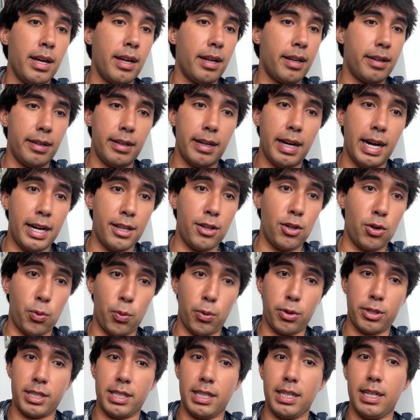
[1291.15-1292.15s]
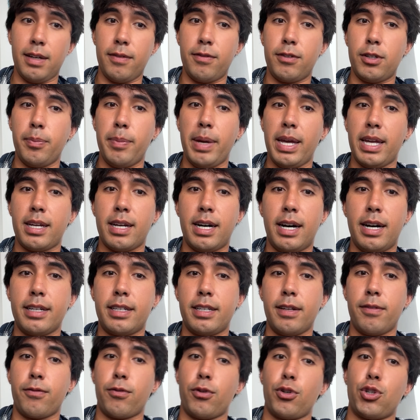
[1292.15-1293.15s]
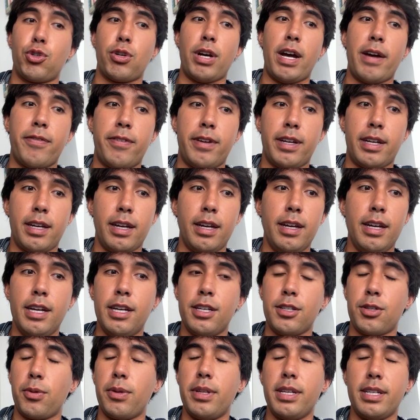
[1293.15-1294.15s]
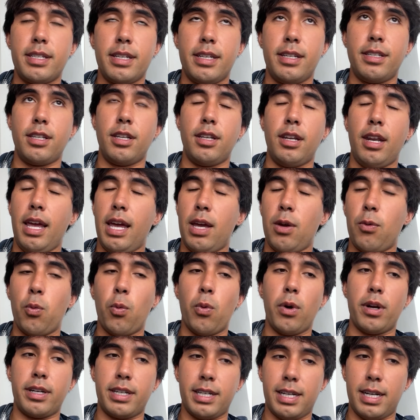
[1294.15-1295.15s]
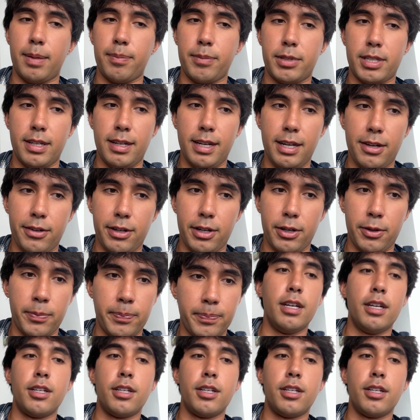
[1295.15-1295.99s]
neither were slaved to make content for traffic, so this isn't a one-time scenario.